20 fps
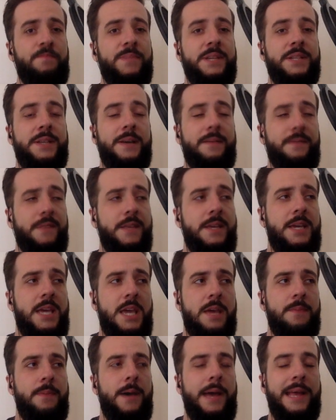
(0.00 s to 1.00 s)
definitely
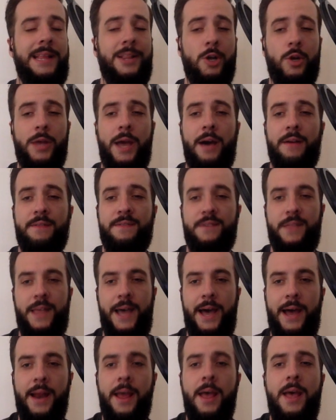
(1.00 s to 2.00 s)
keep a lookout for
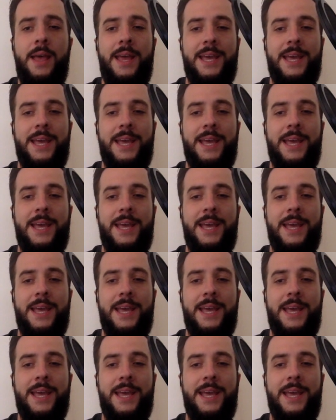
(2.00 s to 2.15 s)
that.